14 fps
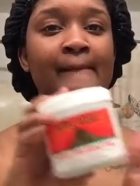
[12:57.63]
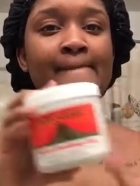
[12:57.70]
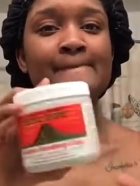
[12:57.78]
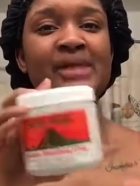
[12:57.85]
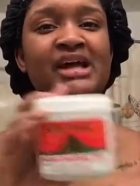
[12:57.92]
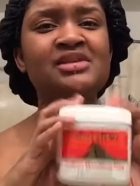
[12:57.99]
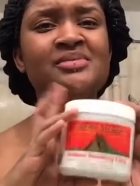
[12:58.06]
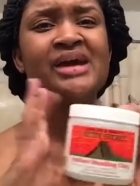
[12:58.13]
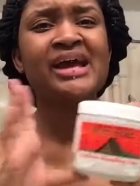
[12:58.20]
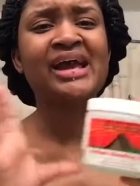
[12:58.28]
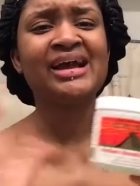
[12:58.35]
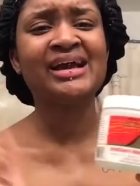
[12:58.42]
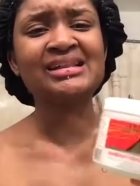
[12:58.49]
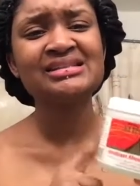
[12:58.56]
By the way,
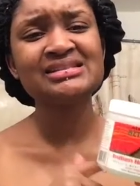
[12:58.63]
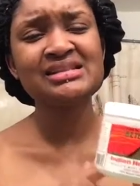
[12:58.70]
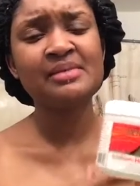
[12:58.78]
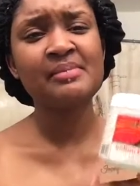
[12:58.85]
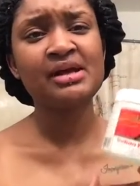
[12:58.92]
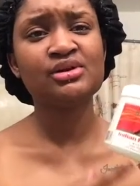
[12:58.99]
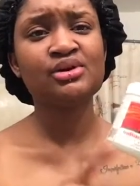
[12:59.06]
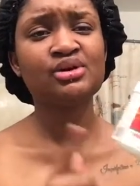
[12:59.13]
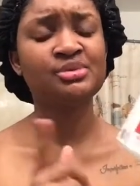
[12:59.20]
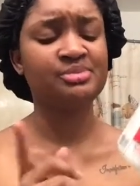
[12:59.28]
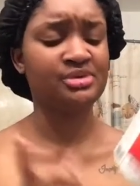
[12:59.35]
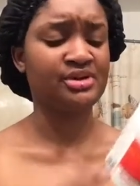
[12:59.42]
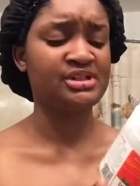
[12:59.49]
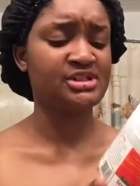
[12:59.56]
I got this at my local
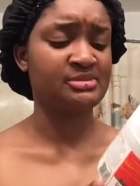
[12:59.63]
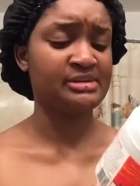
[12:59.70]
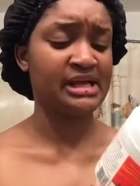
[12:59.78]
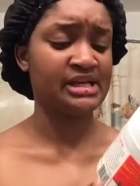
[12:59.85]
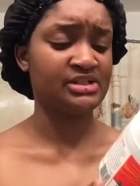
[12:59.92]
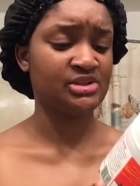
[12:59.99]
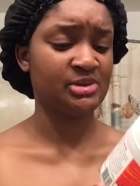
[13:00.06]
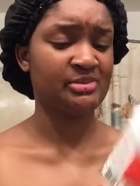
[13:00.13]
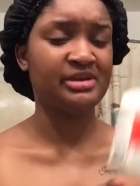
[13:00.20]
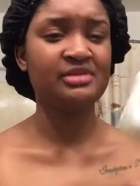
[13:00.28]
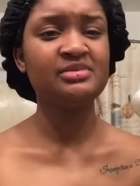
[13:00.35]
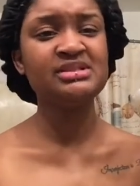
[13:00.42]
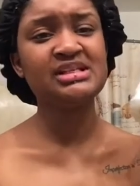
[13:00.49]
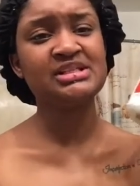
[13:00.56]
beauty supply store, but it
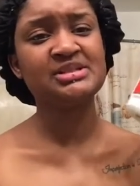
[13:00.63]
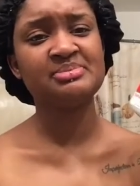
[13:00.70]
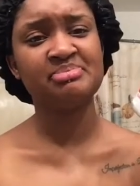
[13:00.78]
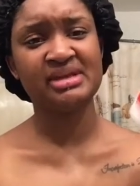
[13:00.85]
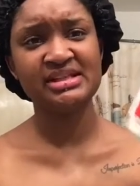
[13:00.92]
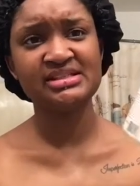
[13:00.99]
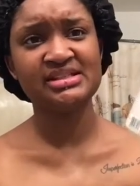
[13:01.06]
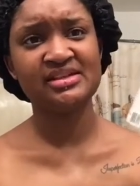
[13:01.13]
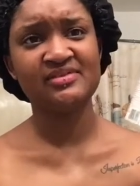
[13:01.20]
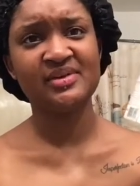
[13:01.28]
was expensive.